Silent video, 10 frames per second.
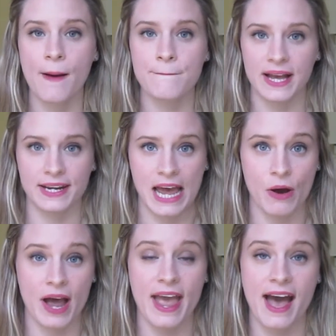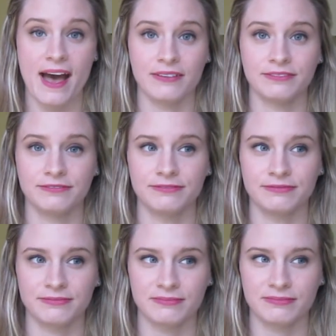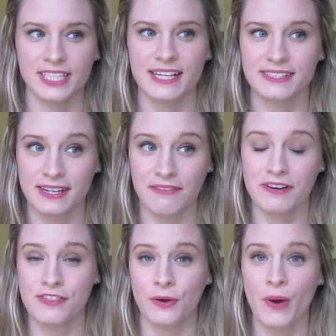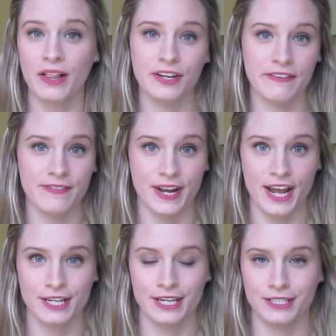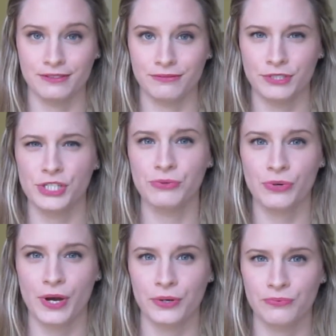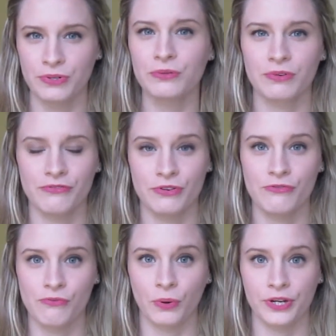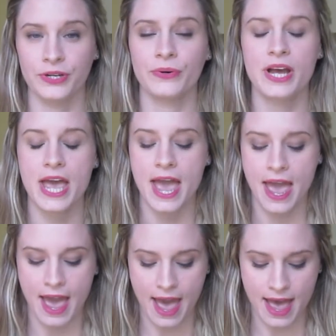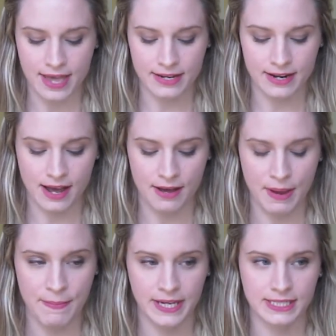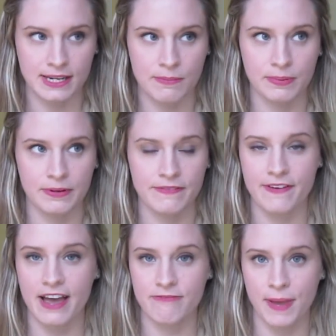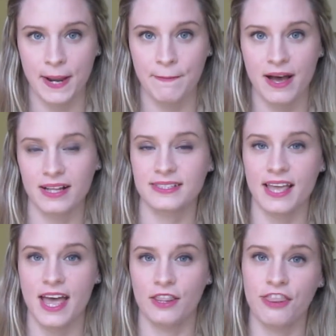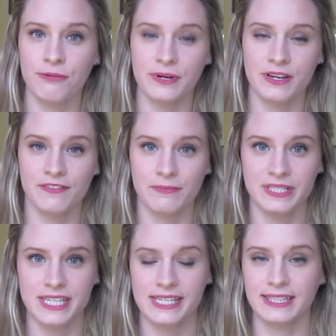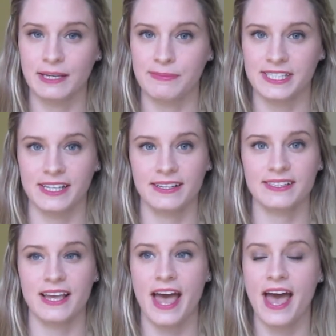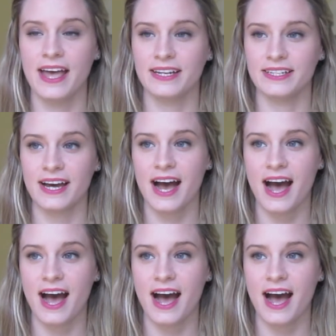by now I have tested everything well enough that I can do a real review for you. And I picked up 5 paint pots and 3 of the Mattene lipsticks. And